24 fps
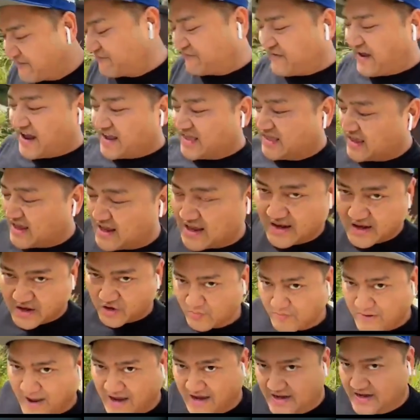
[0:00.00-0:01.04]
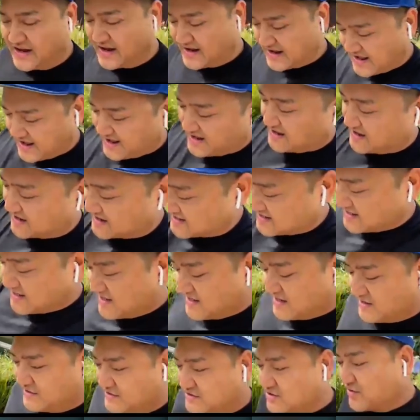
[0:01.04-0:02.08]
my faith in humanity again.
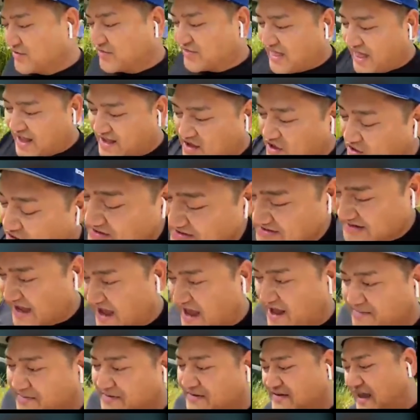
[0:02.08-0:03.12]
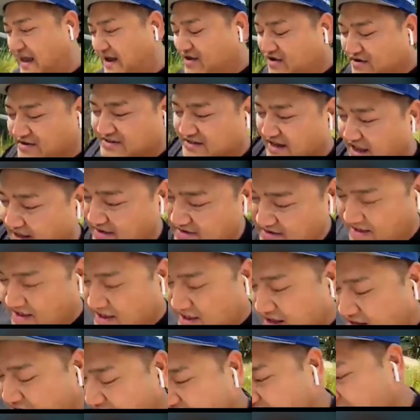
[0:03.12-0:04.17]
So thank you, Sam. Thank you,
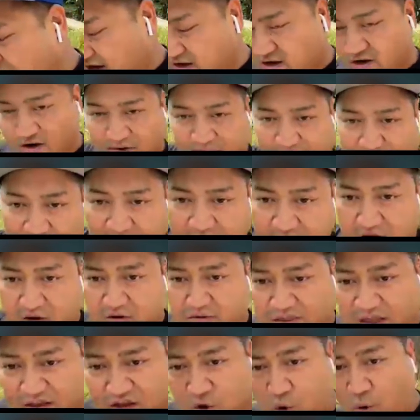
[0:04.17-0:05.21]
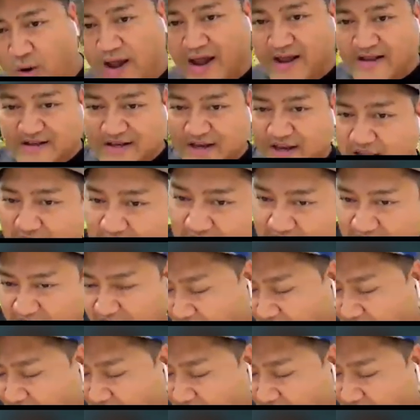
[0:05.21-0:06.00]
Xander. Thank you, the twins,